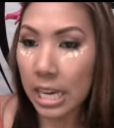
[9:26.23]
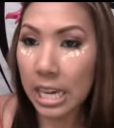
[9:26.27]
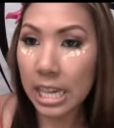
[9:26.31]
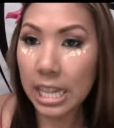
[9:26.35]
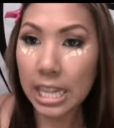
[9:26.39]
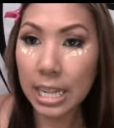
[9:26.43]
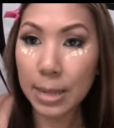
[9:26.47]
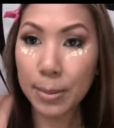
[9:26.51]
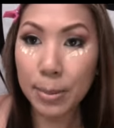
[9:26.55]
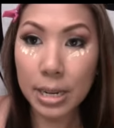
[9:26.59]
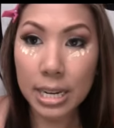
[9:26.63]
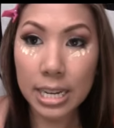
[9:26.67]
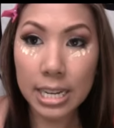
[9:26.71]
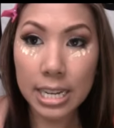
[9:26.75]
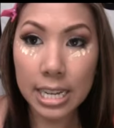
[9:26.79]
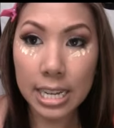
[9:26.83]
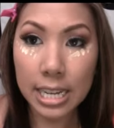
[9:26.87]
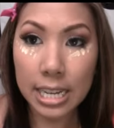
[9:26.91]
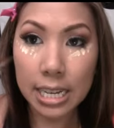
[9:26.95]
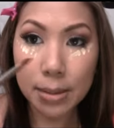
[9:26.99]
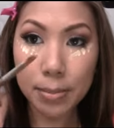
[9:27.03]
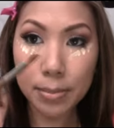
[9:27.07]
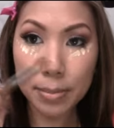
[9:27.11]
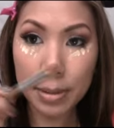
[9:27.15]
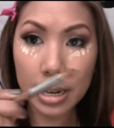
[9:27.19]
And then I'm going to
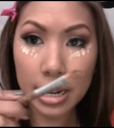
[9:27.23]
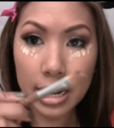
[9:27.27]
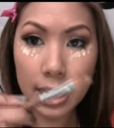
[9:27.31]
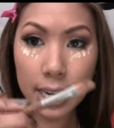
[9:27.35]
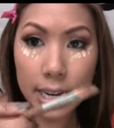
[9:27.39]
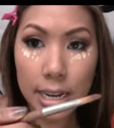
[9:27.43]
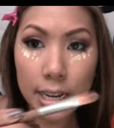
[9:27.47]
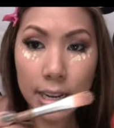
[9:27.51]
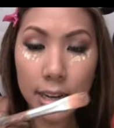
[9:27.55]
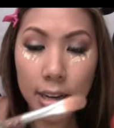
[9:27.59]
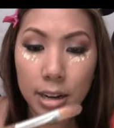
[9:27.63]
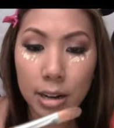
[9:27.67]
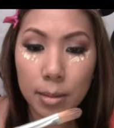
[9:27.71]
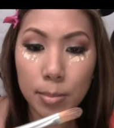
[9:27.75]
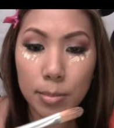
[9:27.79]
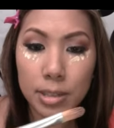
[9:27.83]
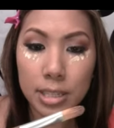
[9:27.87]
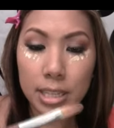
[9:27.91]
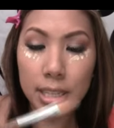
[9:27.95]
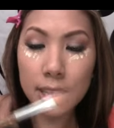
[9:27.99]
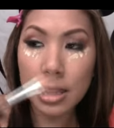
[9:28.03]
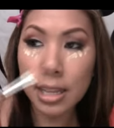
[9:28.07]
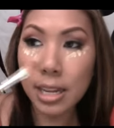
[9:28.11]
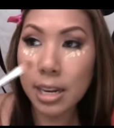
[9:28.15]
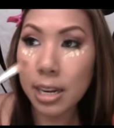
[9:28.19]
take my um,
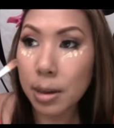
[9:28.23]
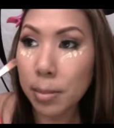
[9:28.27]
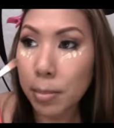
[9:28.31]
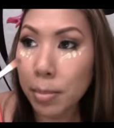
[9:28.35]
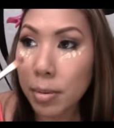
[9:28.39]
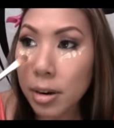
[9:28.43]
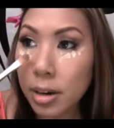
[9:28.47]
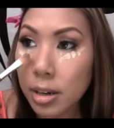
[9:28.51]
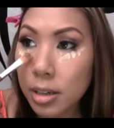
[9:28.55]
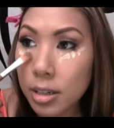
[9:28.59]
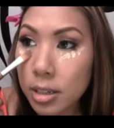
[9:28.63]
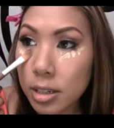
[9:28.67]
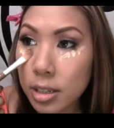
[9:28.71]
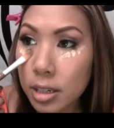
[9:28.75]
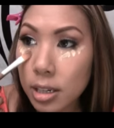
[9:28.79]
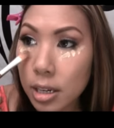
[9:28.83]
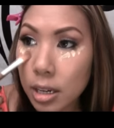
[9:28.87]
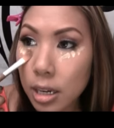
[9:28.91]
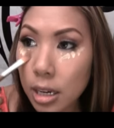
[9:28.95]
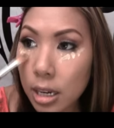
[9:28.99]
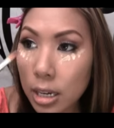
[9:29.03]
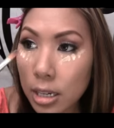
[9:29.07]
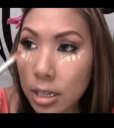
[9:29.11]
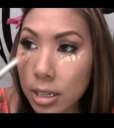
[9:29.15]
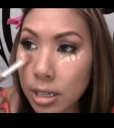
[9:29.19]
synthetic brush
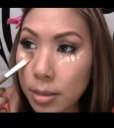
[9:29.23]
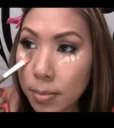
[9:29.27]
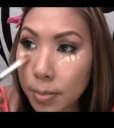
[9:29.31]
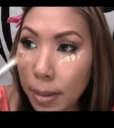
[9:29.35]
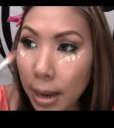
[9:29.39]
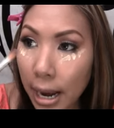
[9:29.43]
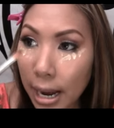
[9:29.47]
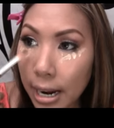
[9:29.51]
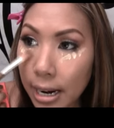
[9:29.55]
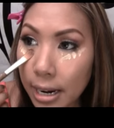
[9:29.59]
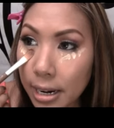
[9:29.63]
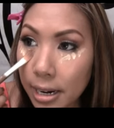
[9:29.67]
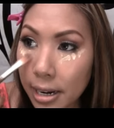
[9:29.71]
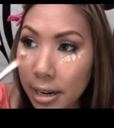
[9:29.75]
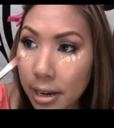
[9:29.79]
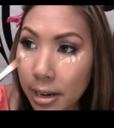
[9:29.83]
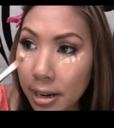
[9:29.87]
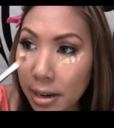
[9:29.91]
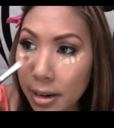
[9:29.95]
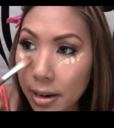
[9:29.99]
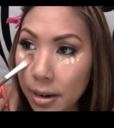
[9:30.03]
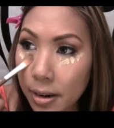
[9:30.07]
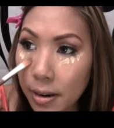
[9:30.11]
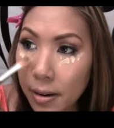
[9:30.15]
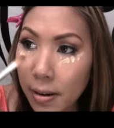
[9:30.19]
and just pat it
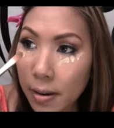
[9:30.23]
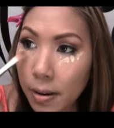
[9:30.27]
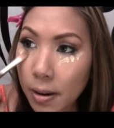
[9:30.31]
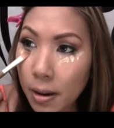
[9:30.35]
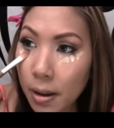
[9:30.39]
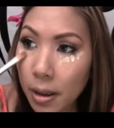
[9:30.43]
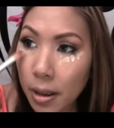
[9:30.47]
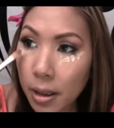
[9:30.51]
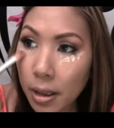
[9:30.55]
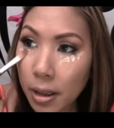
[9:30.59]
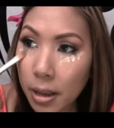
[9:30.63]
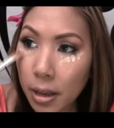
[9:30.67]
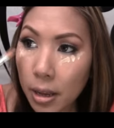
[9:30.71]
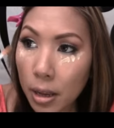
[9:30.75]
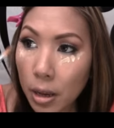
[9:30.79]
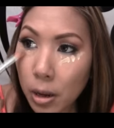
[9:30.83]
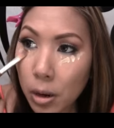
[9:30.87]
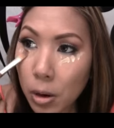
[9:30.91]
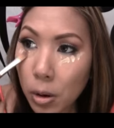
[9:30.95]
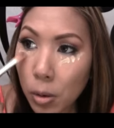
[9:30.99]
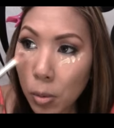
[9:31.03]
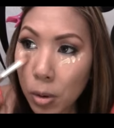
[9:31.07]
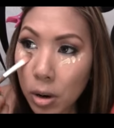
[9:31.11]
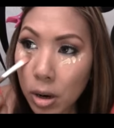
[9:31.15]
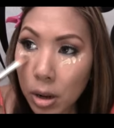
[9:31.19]
in. You
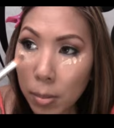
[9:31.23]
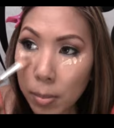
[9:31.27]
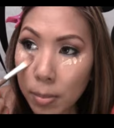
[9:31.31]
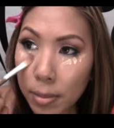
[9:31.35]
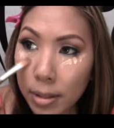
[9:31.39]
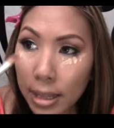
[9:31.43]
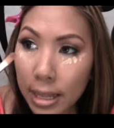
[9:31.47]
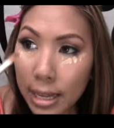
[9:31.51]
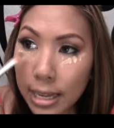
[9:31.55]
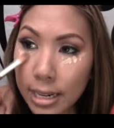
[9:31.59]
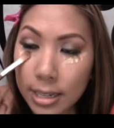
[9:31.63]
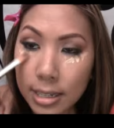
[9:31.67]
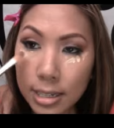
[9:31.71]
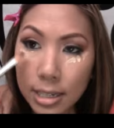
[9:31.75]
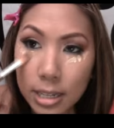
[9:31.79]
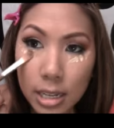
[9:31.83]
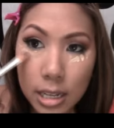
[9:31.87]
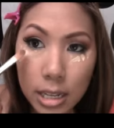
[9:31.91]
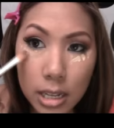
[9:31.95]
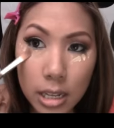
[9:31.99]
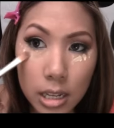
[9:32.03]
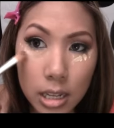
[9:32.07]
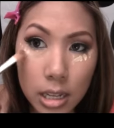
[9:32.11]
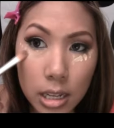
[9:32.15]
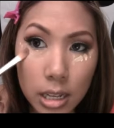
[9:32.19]
don't want to blend
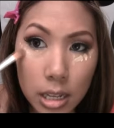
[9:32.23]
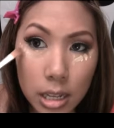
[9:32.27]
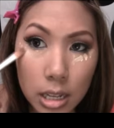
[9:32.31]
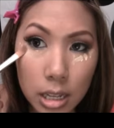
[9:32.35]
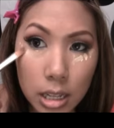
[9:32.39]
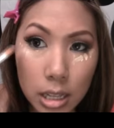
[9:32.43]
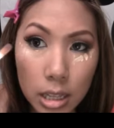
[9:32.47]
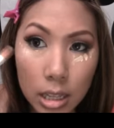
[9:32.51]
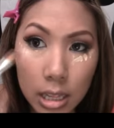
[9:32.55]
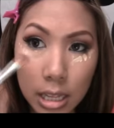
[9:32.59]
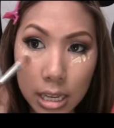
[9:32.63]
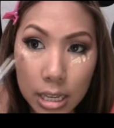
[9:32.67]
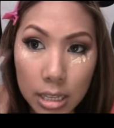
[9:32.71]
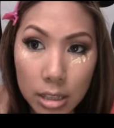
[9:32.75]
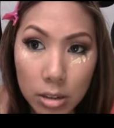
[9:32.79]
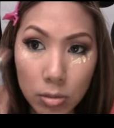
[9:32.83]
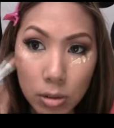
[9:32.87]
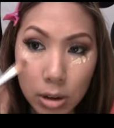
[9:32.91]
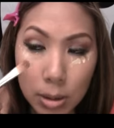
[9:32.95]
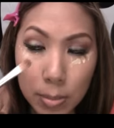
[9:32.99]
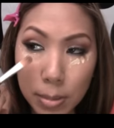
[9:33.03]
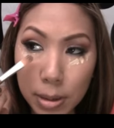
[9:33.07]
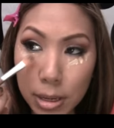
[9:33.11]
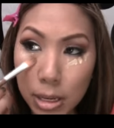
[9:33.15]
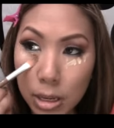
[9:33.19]
it like
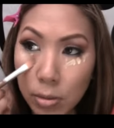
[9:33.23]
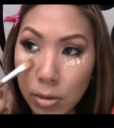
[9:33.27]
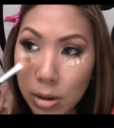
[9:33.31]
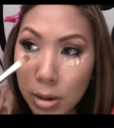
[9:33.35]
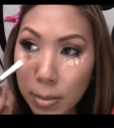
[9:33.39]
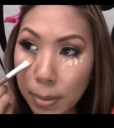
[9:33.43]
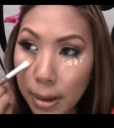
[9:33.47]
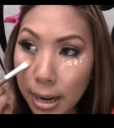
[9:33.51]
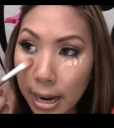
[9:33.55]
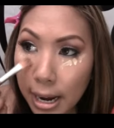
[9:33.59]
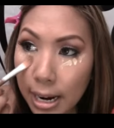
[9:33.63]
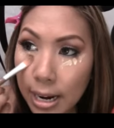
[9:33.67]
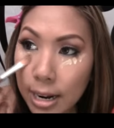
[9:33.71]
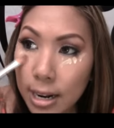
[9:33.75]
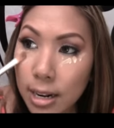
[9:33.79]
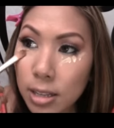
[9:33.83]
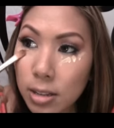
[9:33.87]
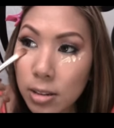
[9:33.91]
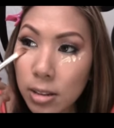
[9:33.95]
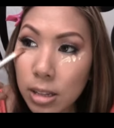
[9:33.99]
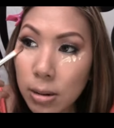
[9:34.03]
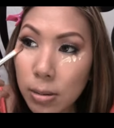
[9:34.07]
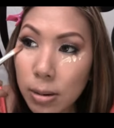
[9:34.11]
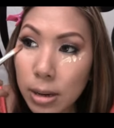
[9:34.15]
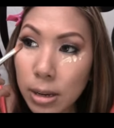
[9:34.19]
swipe it, you want to pat it
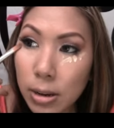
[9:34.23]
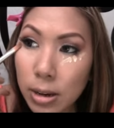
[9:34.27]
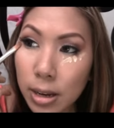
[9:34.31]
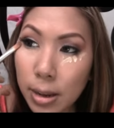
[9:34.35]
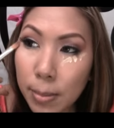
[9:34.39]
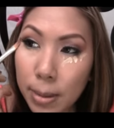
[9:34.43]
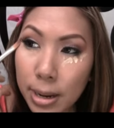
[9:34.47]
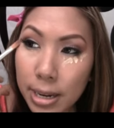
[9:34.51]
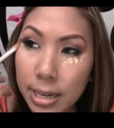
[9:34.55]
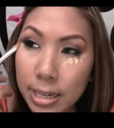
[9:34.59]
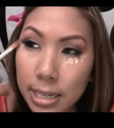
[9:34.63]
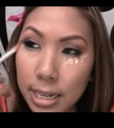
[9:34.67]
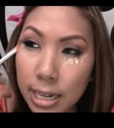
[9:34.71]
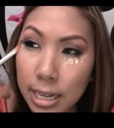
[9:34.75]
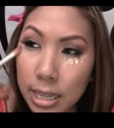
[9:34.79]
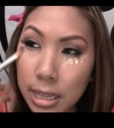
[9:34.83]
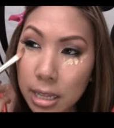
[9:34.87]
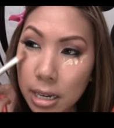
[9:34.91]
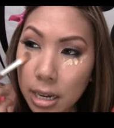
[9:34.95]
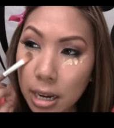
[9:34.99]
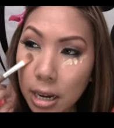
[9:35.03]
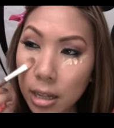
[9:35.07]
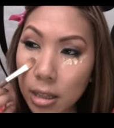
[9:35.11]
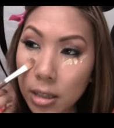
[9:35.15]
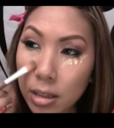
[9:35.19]
so that way you can maintain
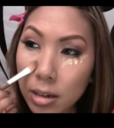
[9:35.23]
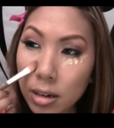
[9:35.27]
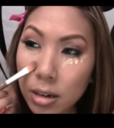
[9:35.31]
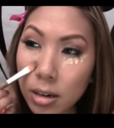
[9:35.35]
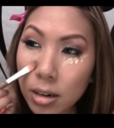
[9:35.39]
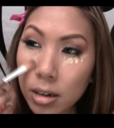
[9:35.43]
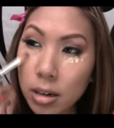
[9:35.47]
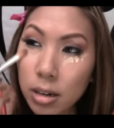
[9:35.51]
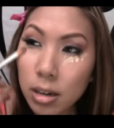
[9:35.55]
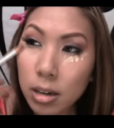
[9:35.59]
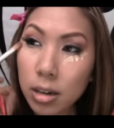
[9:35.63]
the color.